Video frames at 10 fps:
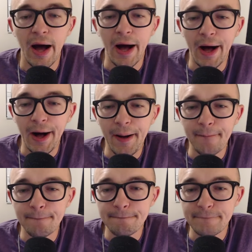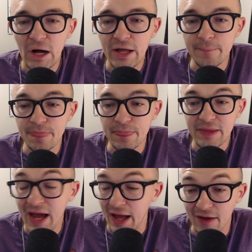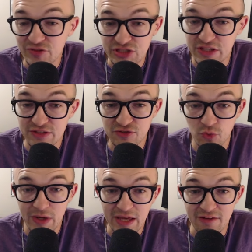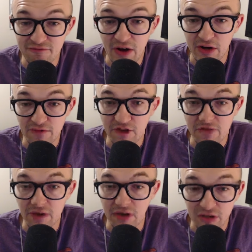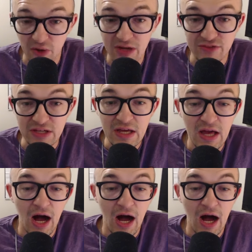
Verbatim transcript: Um, but yeah, obviously this is going to get very, very, very crazy.